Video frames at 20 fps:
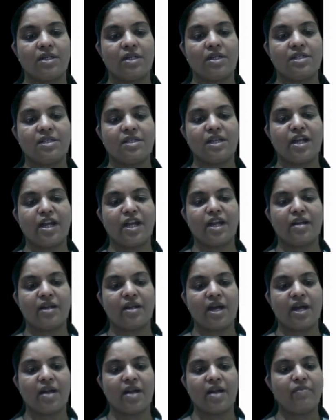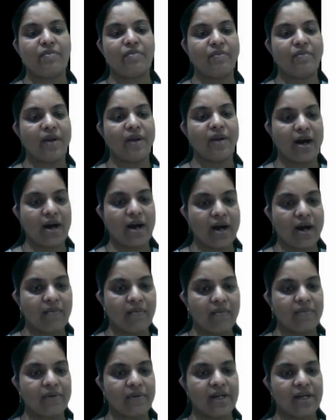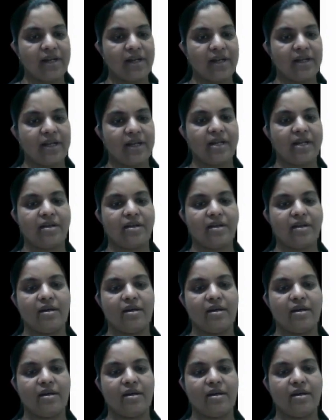is in an uptrend, it